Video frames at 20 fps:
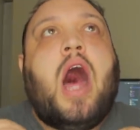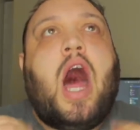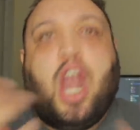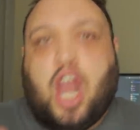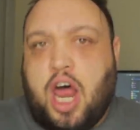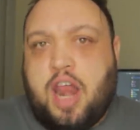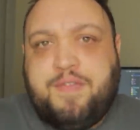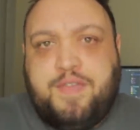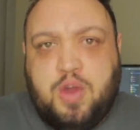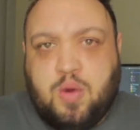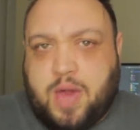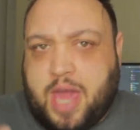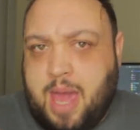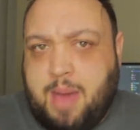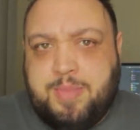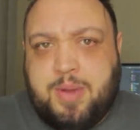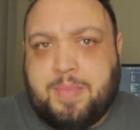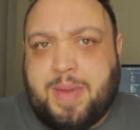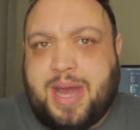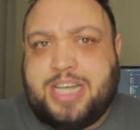A lot of you
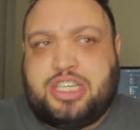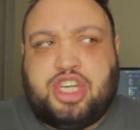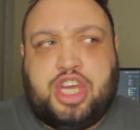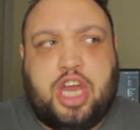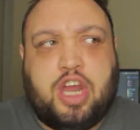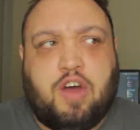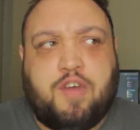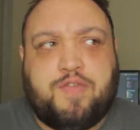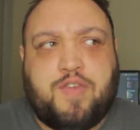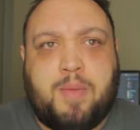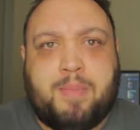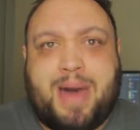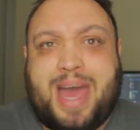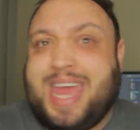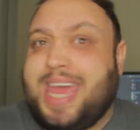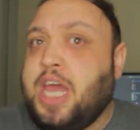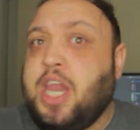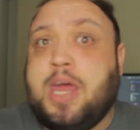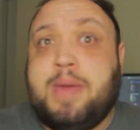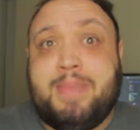came to my channel from
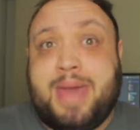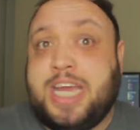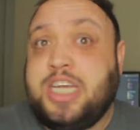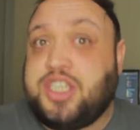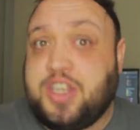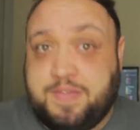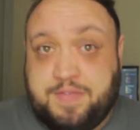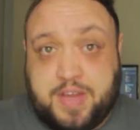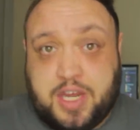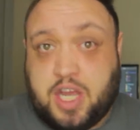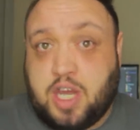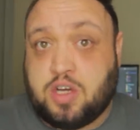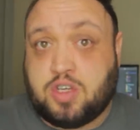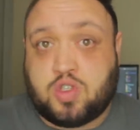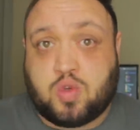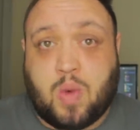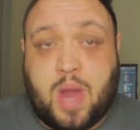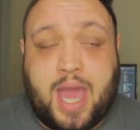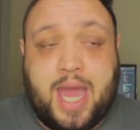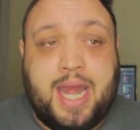my Illymation
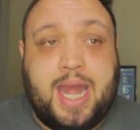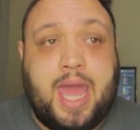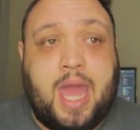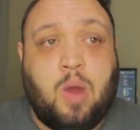videos, right?